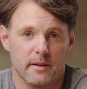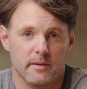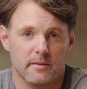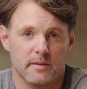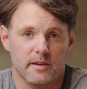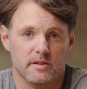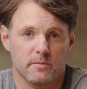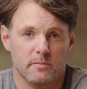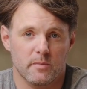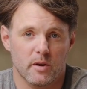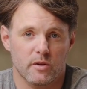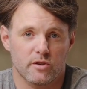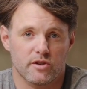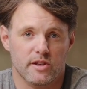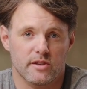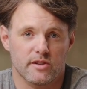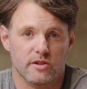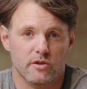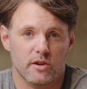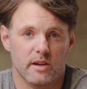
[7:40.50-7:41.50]
This approach
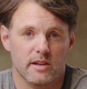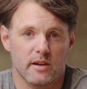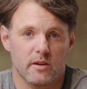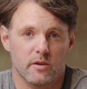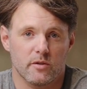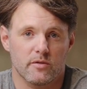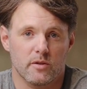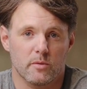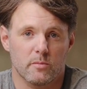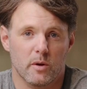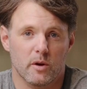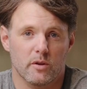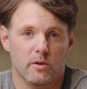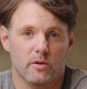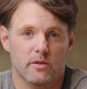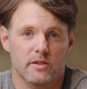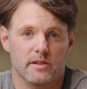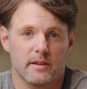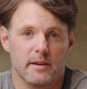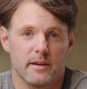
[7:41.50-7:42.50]
is critical for
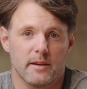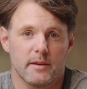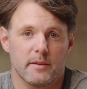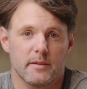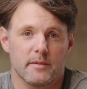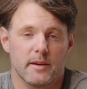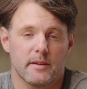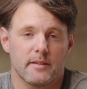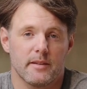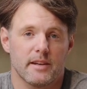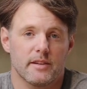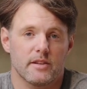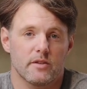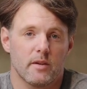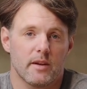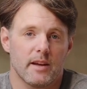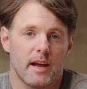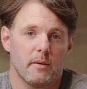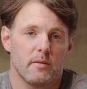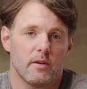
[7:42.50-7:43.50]
models that need to
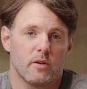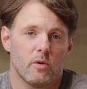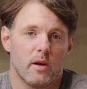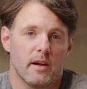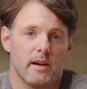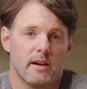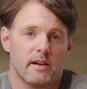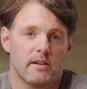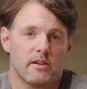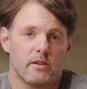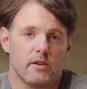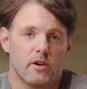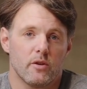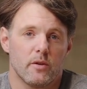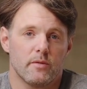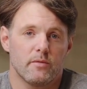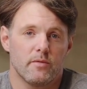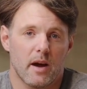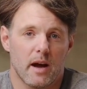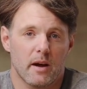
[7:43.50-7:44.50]
adapt quickly to new
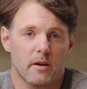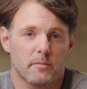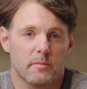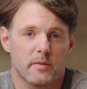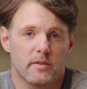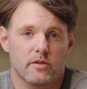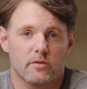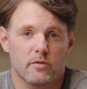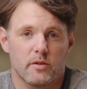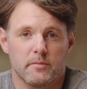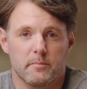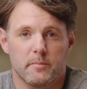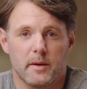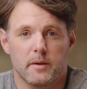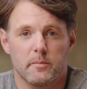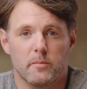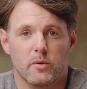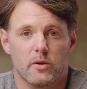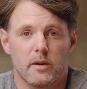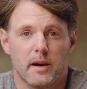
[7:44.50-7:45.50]
environments with
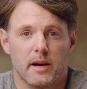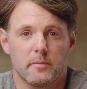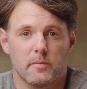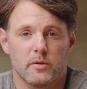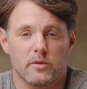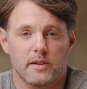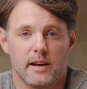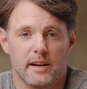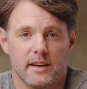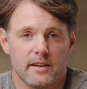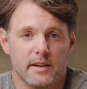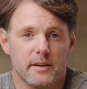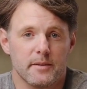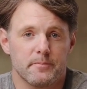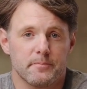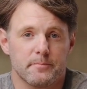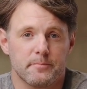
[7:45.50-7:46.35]
minimal labeled data.